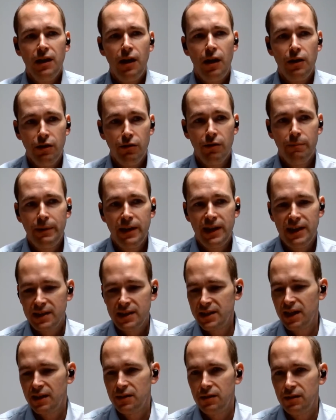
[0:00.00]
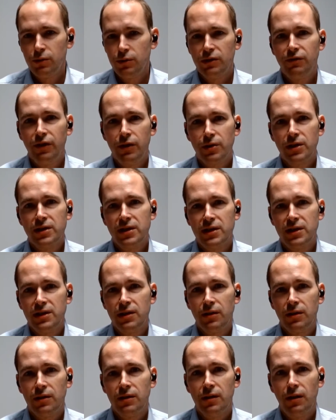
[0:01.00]
a European standard which focuses
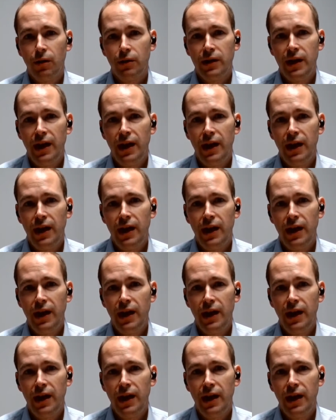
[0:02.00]
on